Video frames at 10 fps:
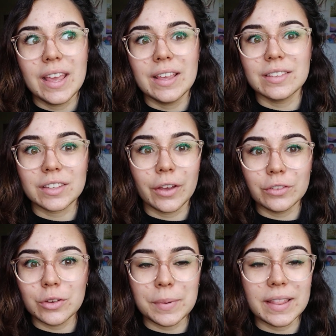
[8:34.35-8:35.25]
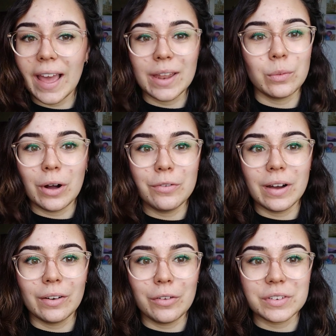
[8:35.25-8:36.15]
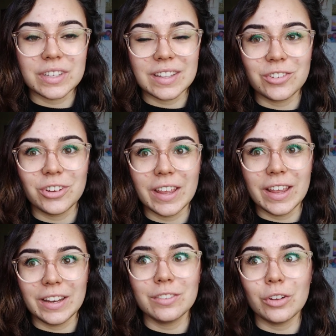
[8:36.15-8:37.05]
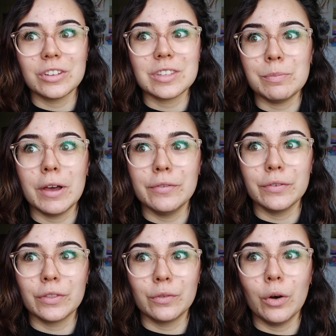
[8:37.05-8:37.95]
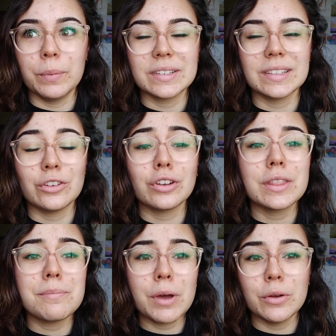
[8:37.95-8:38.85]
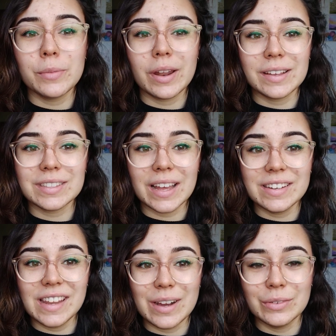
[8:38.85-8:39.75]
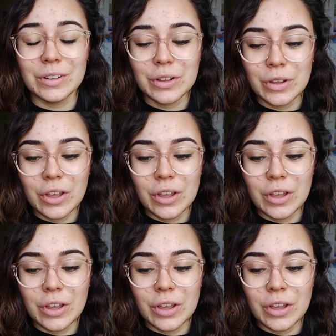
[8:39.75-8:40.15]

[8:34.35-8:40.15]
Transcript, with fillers: is going to be the head welfare officer this year and is honestly perfect for the role because literally the moment I sat down